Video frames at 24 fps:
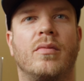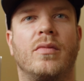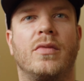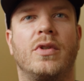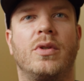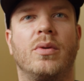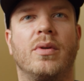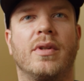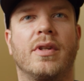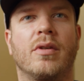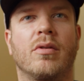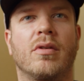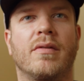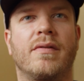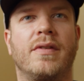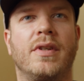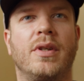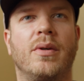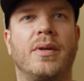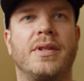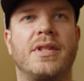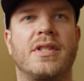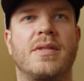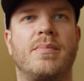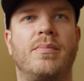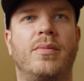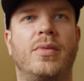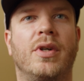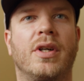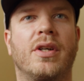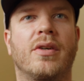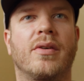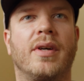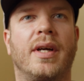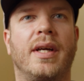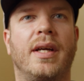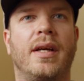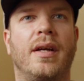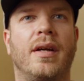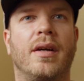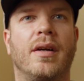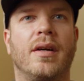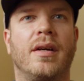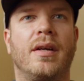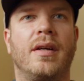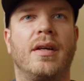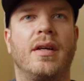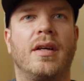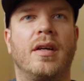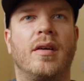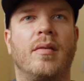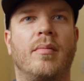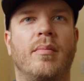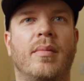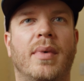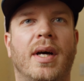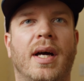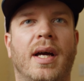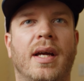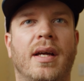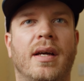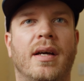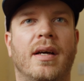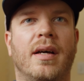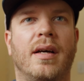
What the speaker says: do a little review on this book right here by